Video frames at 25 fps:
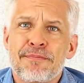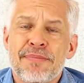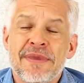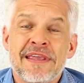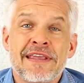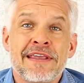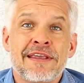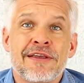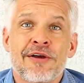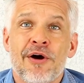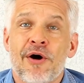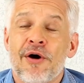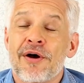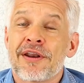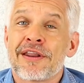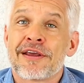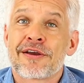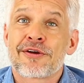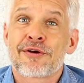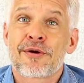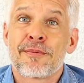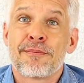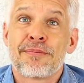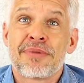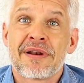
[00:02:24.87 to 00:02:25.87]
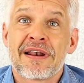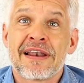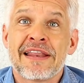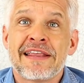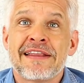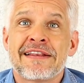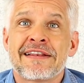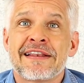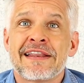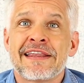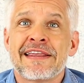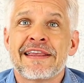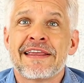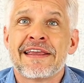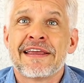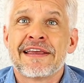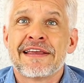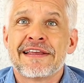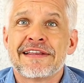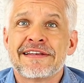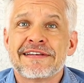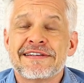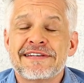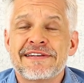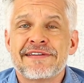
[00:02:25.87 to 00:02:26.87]
be on a completely
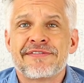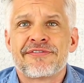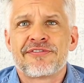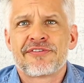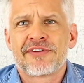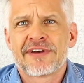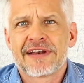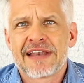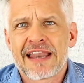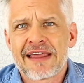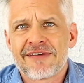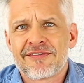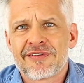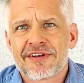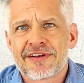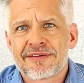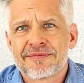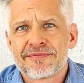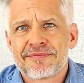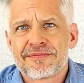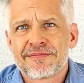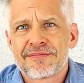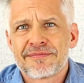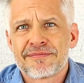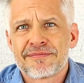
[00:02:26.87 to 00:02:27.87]
different level.